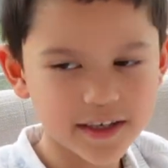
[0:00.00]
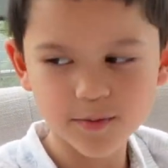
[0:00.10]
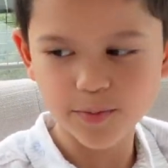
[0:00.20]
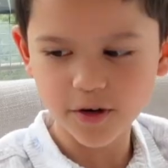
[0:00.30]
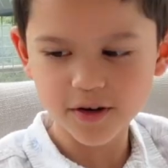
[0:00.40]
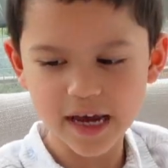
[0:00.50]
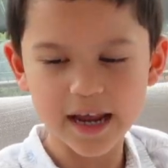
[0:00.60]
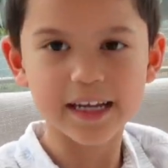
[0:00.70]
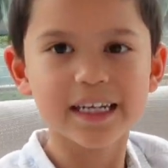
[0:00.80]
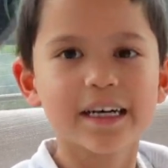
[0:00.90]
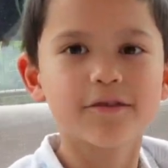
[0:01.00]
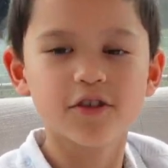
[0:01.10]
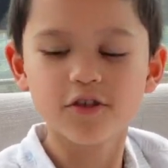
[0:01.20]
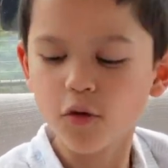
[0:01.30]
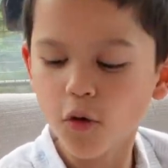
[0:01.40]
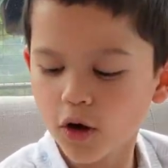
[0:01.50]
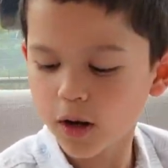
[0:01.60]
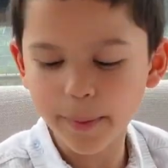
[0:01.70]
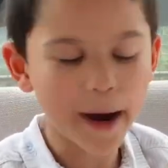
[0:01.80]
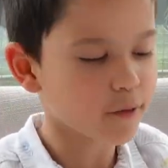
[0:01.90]
this book and it tells us all
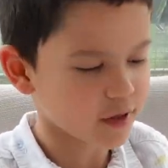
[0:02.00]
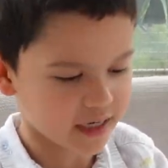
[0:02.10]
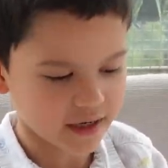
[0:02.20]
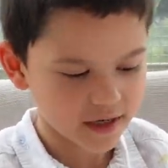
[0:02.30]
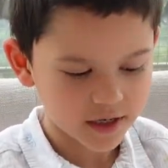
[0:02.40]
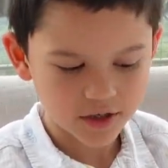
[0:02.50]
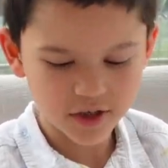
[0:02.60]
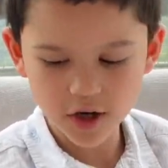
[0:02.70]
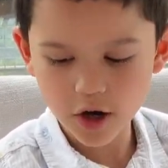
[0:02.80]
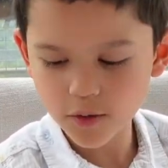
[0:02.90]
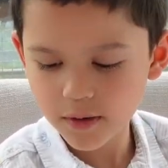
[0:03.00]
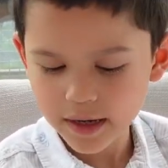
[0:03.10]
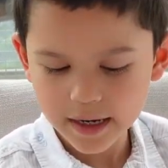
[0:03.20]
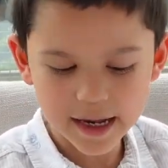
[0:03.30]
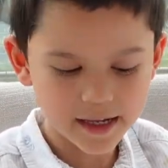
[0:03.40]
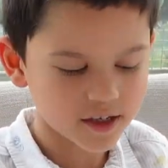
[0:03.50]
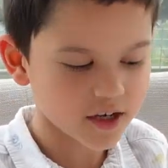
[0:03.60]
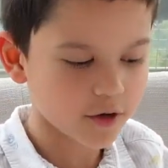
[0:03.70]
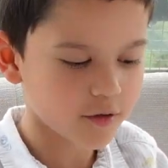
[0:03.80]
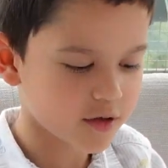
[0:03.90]
about it. So let's
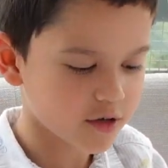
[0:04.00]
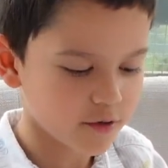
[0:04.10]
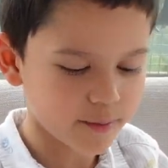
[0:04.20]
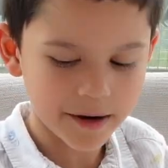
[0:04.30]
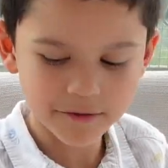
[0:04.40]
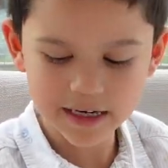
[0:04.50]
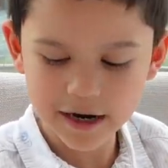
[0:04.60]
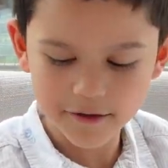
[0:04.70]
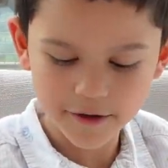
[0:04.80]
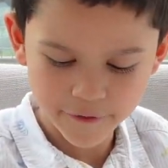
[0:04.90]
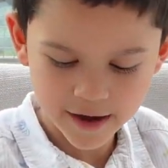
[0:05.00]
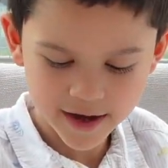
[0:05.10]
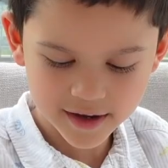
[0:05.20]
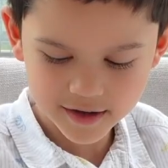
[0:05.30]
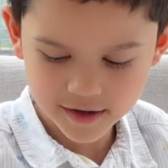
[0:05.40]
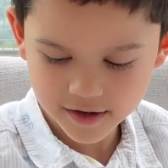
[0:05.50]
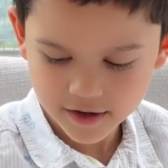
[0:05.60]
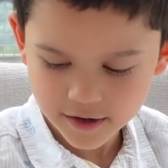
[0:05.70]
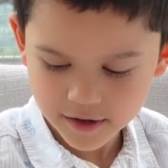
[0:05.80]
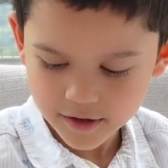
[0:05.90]
go to Mount Arafat.
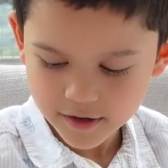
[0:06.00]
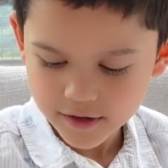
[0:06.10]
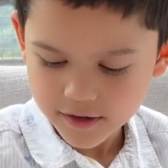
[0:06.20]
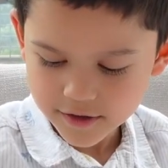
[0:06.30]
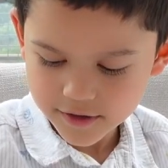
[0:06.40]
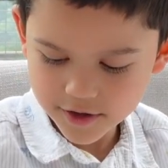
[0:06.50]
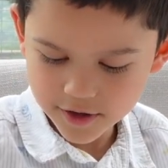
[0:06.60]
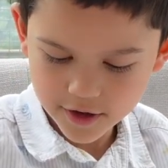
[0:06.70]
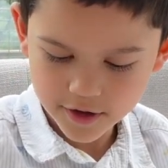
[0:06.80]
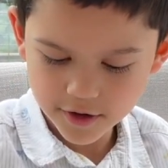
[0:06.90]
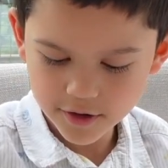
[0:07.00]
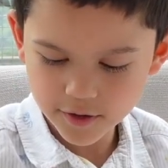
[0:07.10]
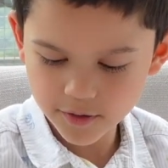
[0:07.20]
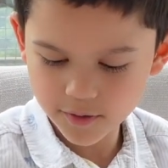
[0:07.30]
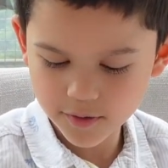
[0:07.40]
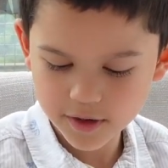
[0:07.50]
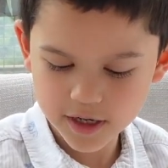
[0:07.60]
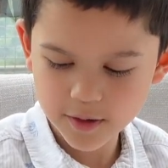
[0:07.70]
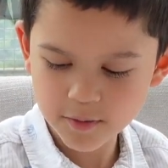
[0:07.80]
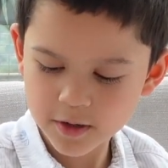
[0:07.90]
So
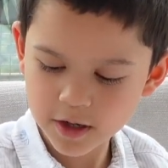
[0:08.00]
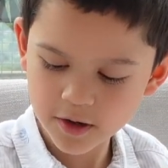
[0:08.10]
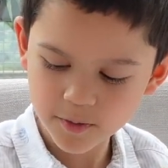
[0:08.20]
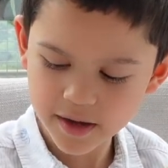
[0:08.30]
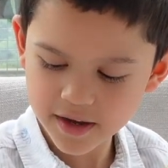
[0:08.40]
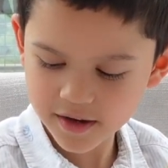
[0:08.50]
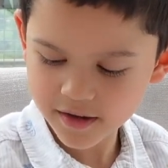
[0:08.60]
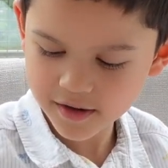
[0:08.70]
keep going,